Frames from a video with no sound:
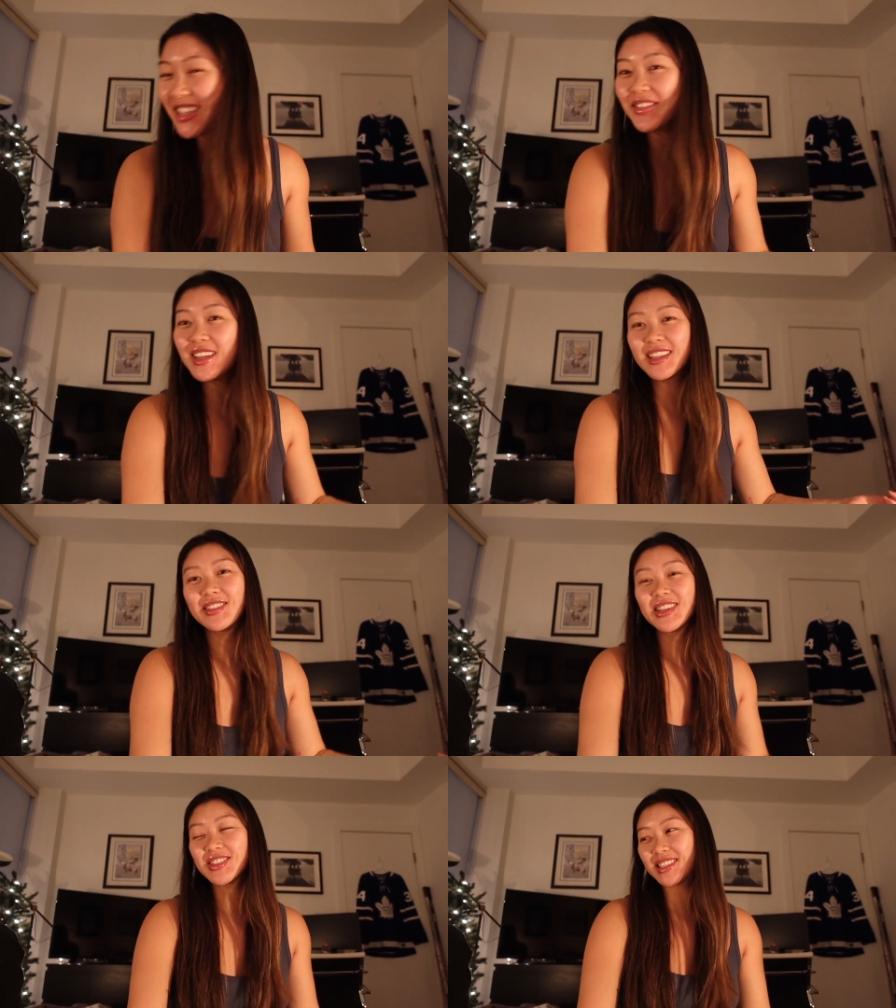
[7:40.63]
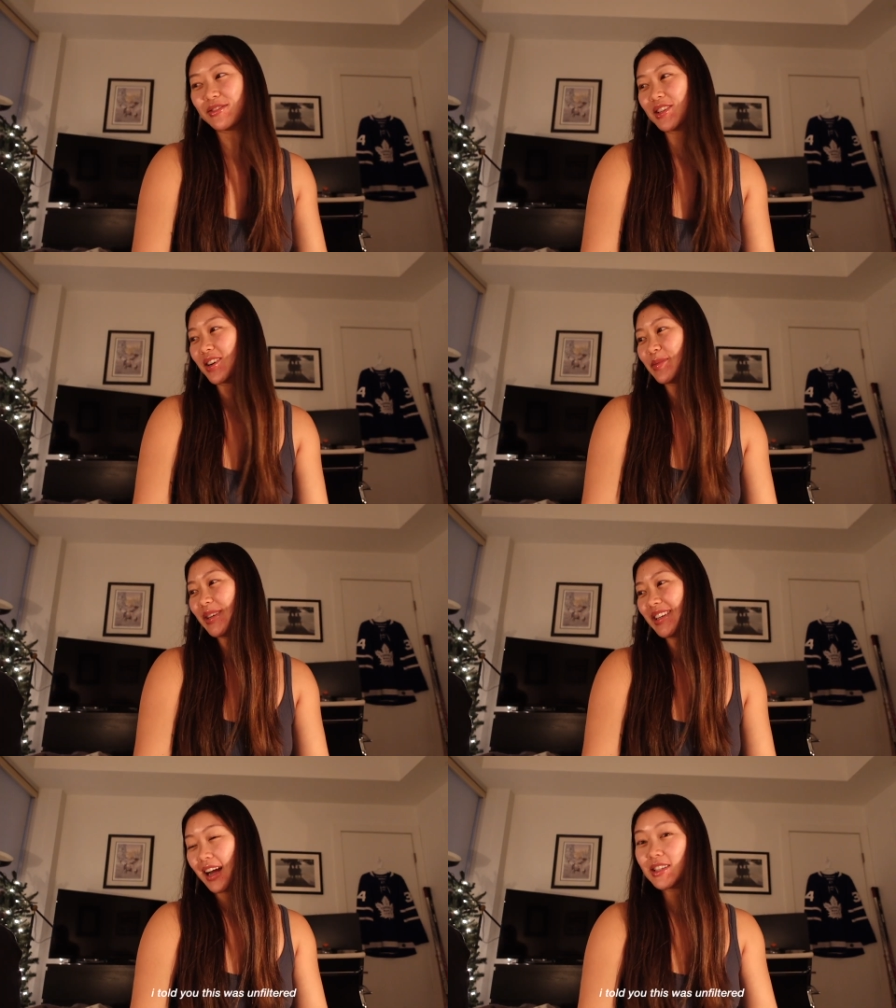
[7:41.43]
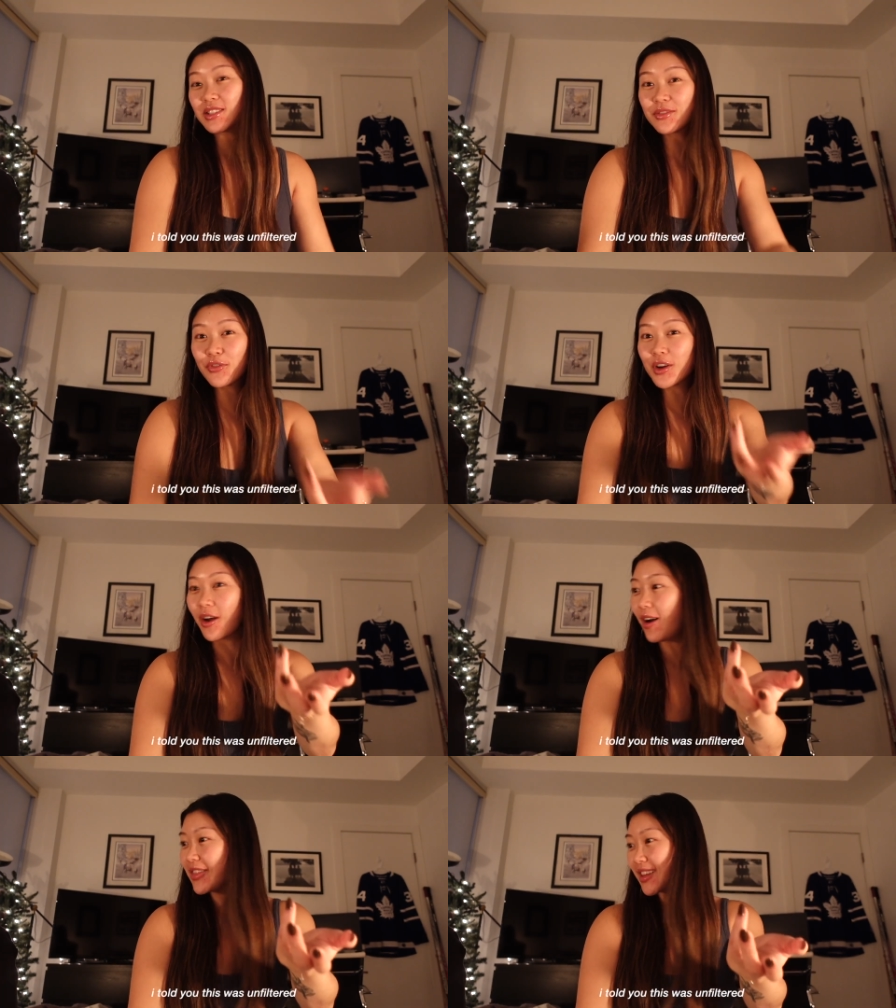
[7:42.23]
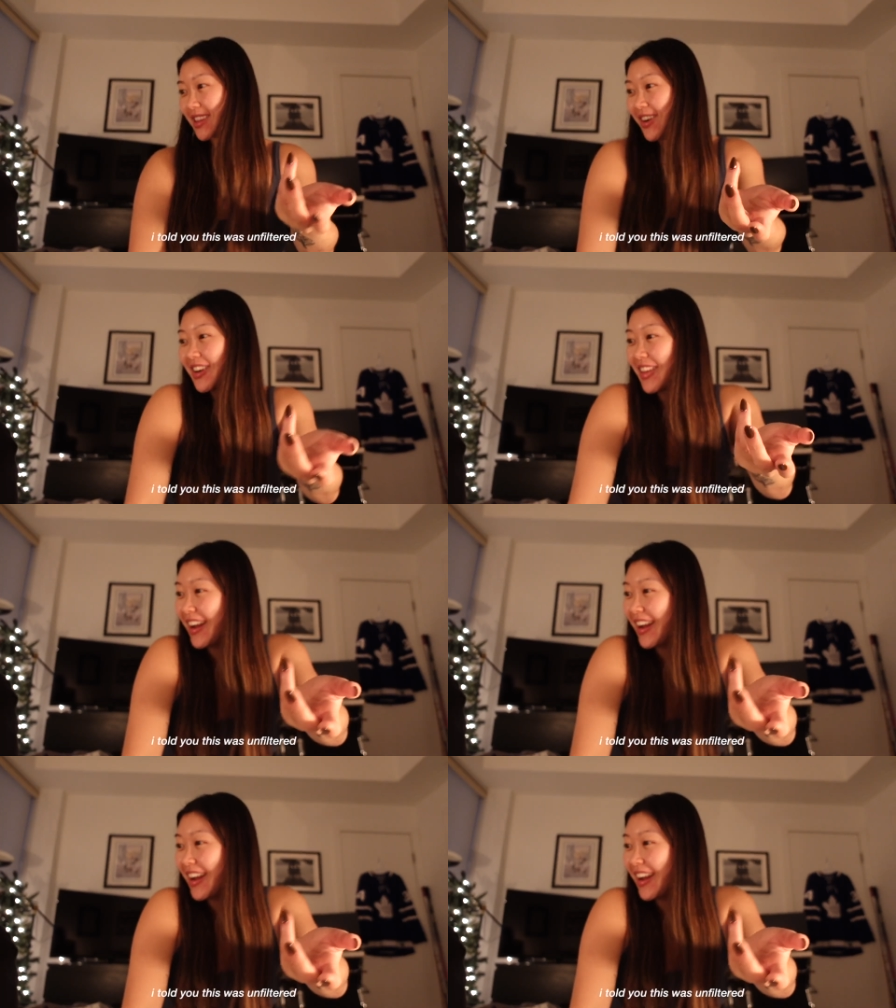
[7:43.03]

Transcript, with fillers: you mean? You never sniffed your armpit? I just forgot that they were